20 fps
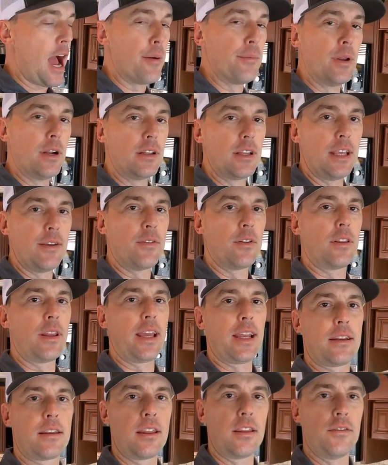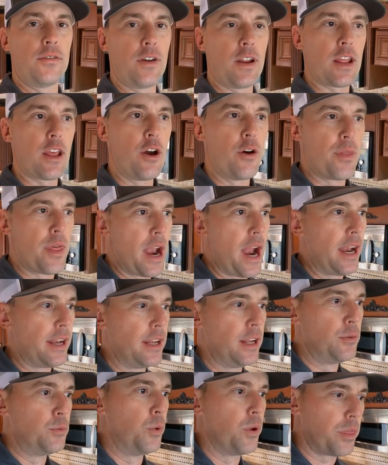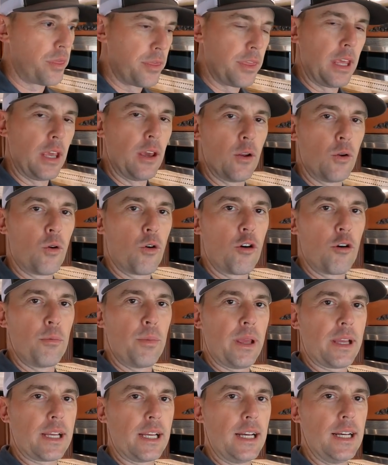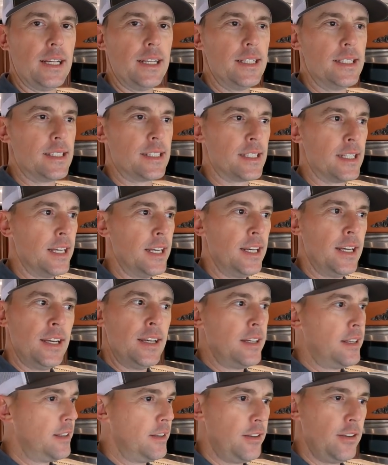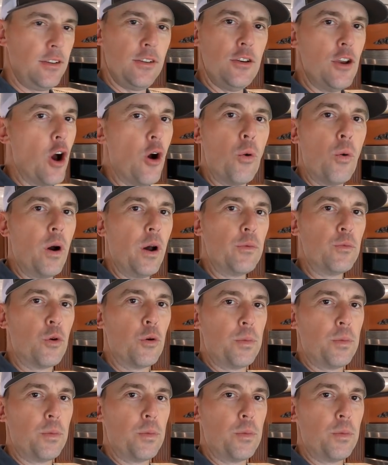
I'm gonna leave a link to the video that I did with Theodore because no one